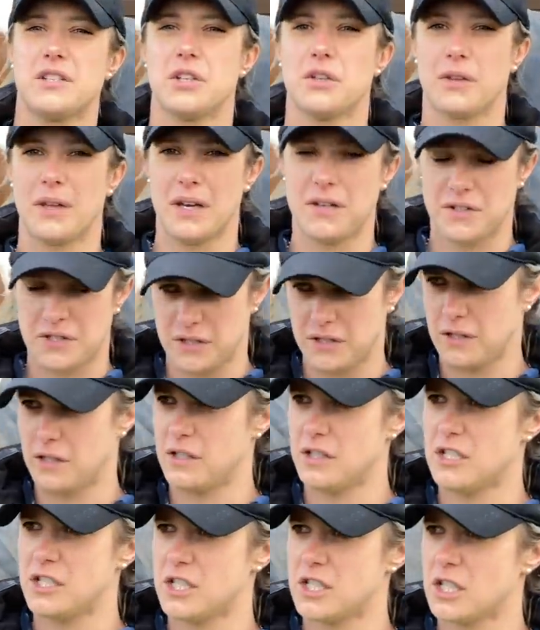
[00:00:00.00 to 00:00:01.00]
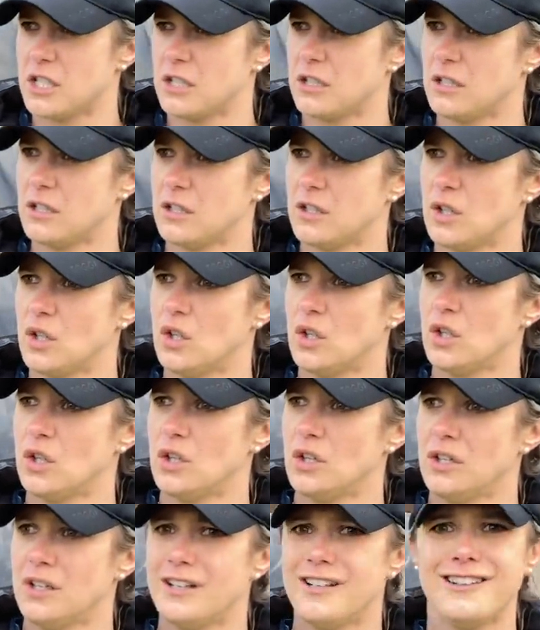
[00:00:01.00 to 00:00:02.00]

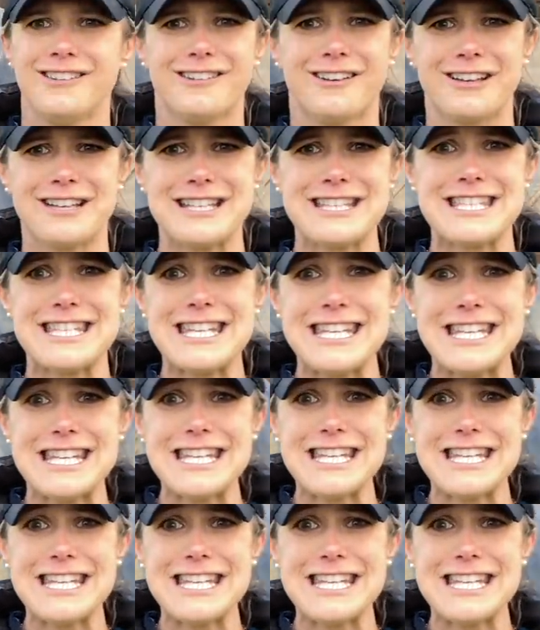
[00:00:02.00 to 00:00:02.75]
2019,